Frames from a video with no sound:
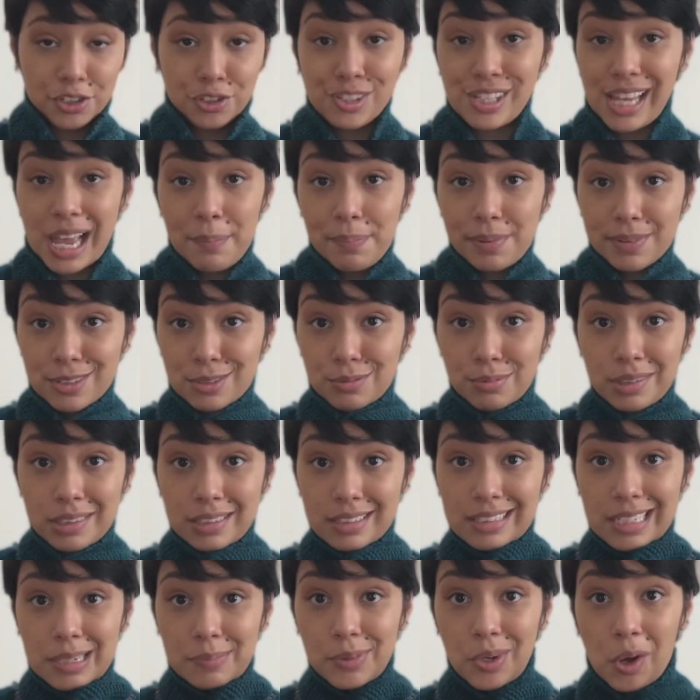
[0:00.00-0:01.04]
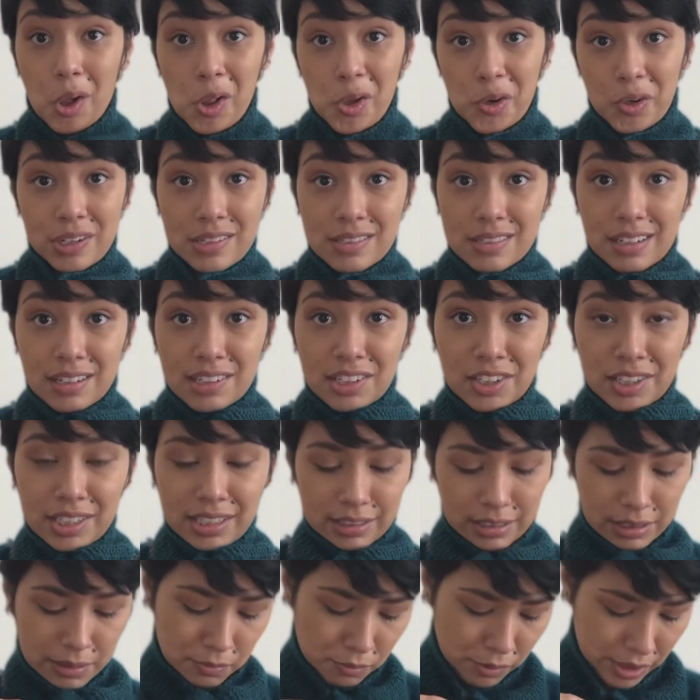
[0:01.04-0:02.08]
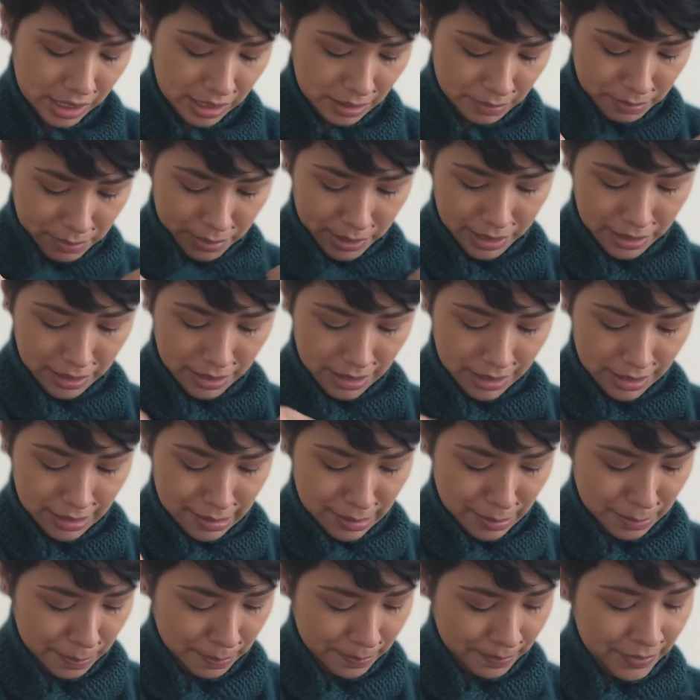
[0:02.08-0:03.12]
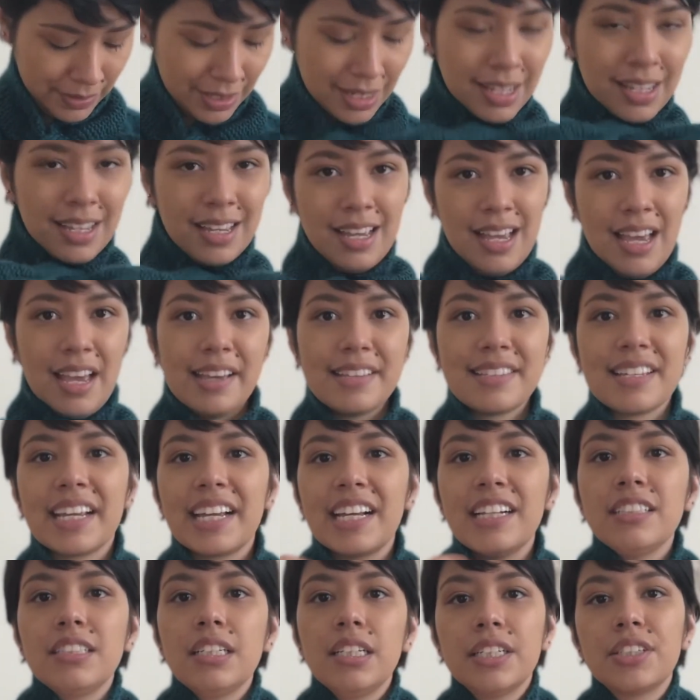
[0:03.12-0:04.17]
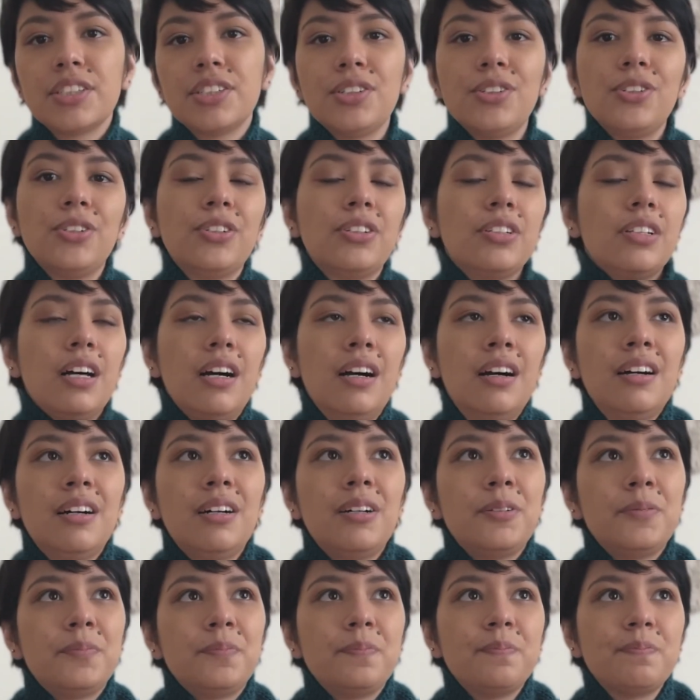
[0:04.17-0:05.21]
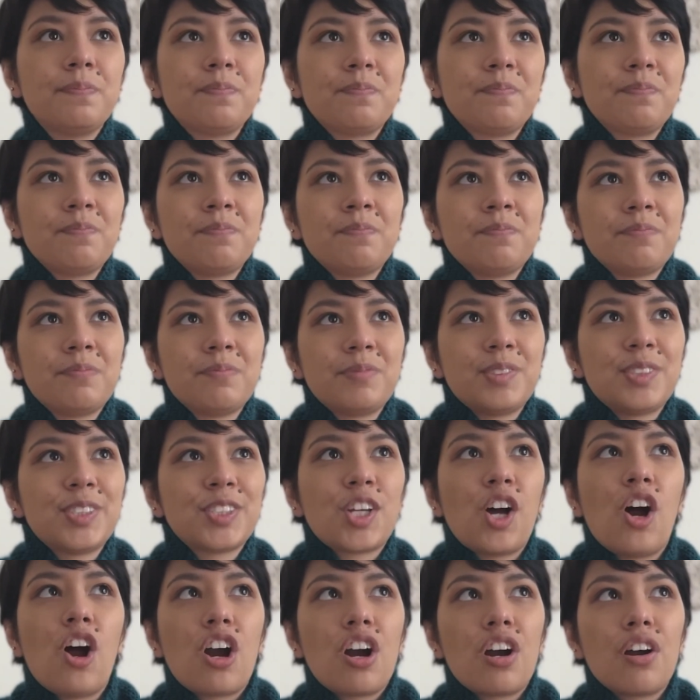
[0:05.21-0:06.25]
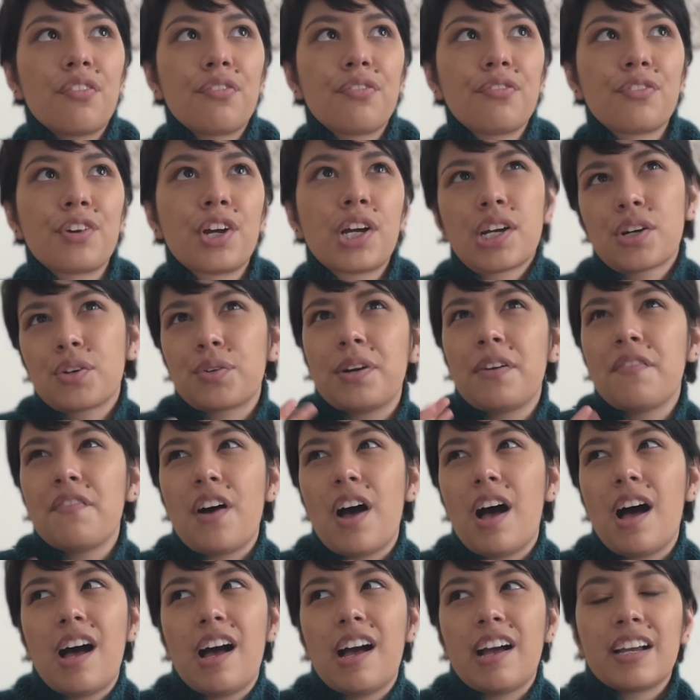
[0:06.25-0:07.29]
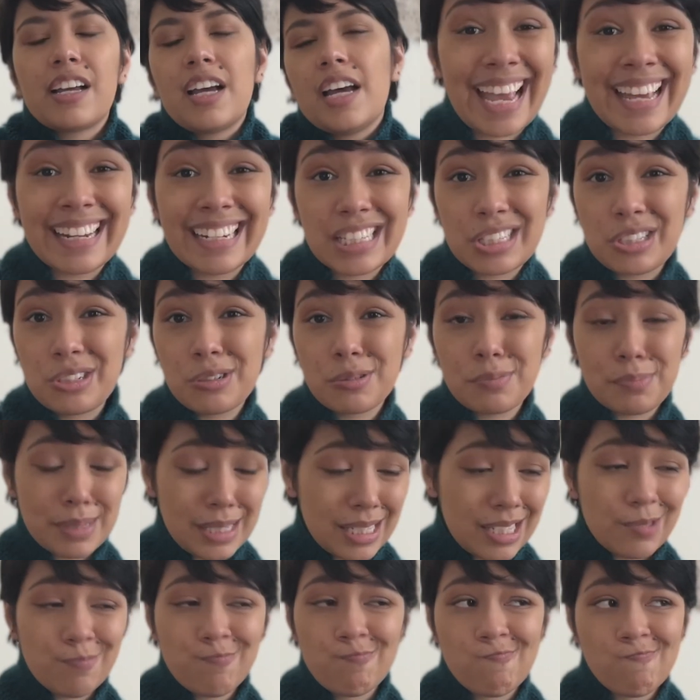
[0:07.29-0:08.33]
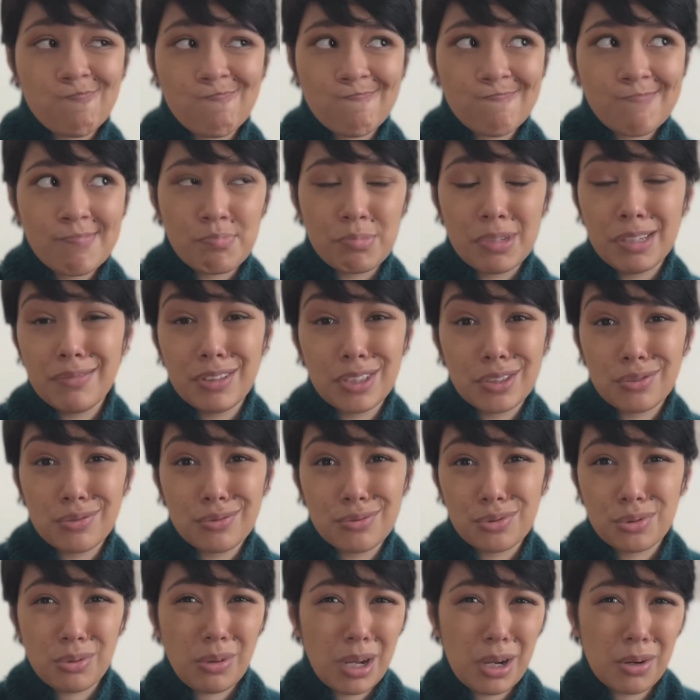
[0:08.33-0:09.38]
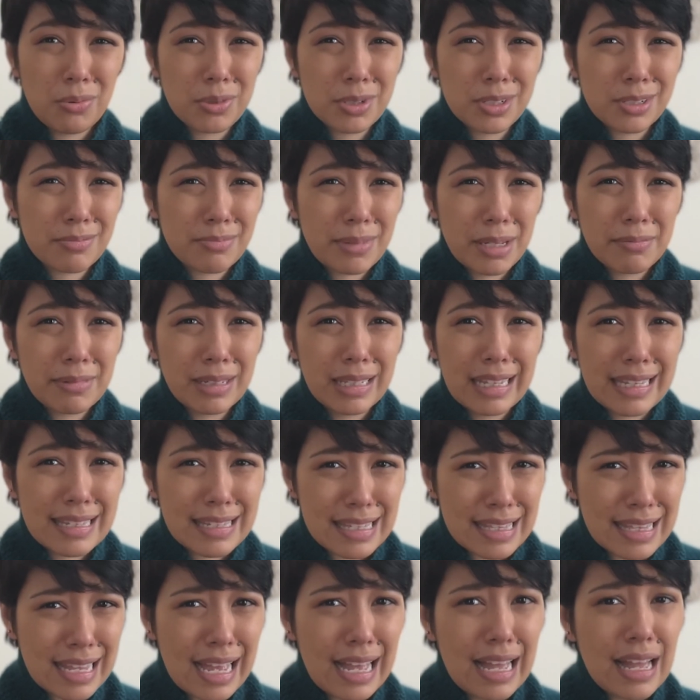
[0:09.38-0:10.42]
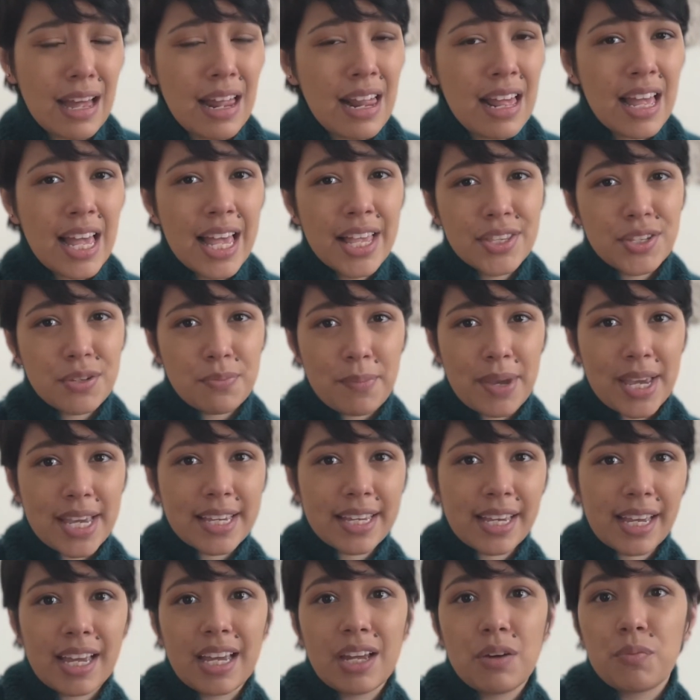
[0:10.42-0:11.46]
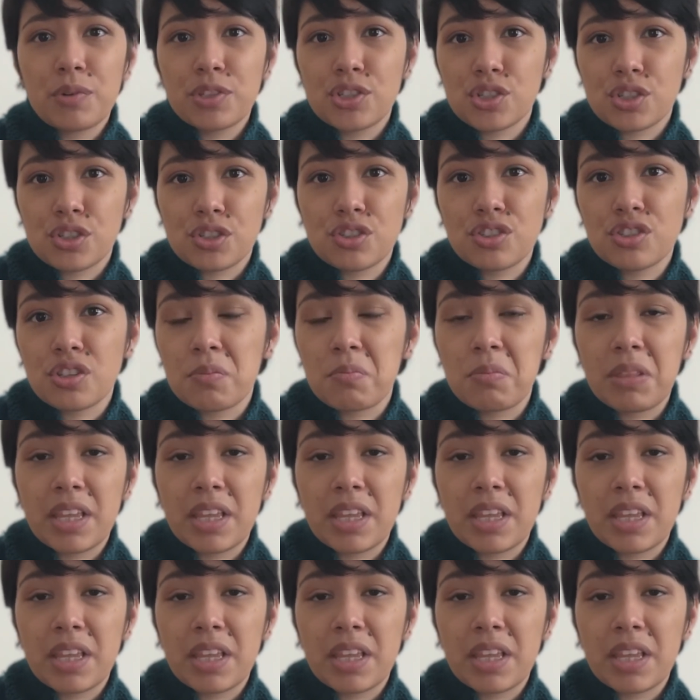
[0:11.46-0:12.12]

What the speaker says: just happens to be the same color as the cardigan I'm wearing, but it's like a little scarf, cravat, and it took me maybe 2 hours, maybe less than that, to make it with just some